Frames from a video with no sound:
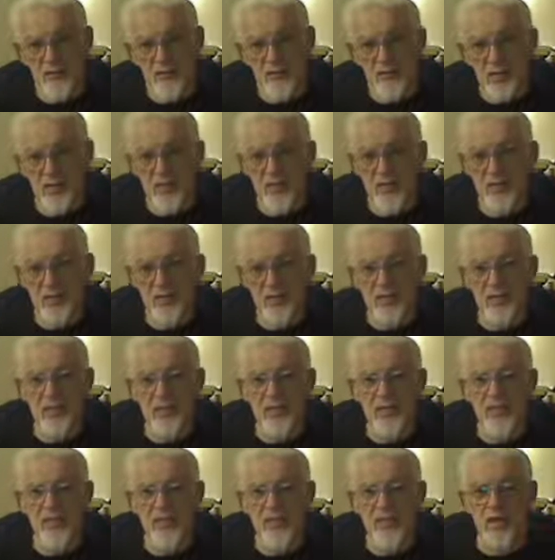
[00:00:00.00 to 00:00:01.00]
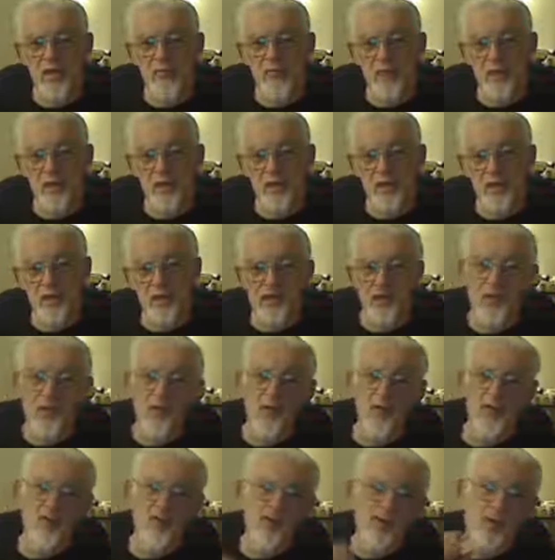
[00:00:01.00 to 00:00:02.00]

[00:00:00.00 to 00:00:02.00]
Family kind of gets up and they all go